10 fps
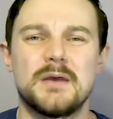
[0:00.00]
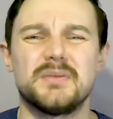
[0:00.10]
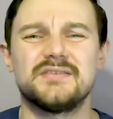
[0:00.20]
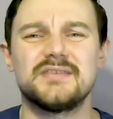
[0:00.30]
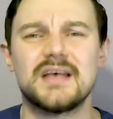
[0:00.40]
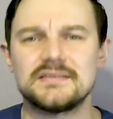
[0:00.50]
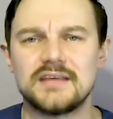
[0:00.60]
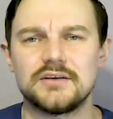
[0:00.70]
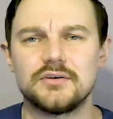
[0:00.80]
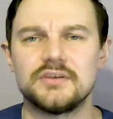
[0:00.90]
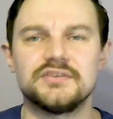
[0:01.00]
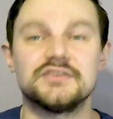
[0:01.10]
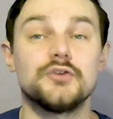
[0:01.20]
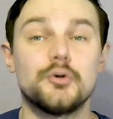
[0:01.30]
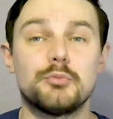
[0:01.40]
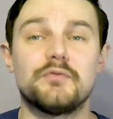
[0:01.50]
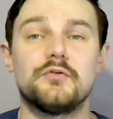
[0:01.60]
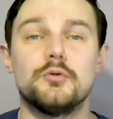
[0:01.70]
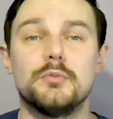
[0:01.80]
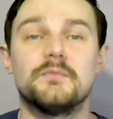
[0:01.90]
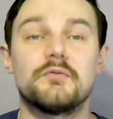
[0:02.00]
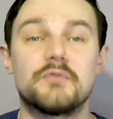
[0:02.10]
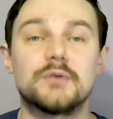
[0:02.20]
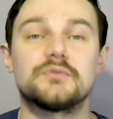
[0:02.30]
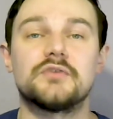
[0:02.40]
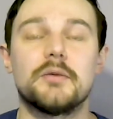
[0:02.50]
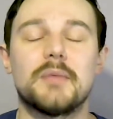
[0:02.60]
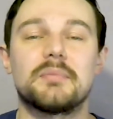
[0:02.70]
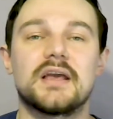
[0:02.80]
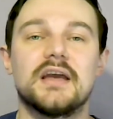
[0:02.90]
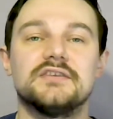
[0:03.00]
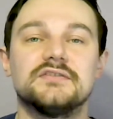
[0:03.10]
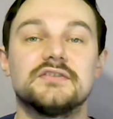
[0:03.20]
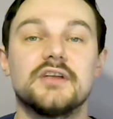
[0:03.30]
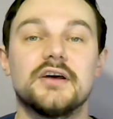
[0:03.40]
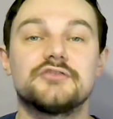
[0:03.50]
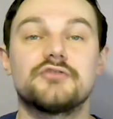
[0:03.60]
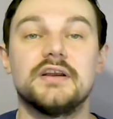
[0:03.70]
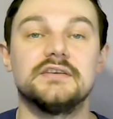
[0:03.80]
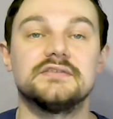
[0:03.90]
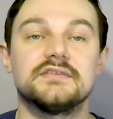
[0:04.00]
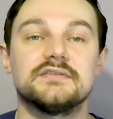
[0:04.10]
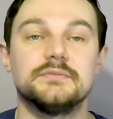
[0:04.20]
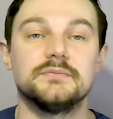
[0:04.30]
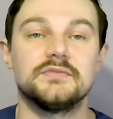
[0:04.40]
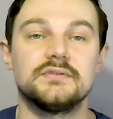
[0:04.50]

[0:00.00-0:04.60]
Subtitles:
because that technology is not performant for real-time applications like trading systems.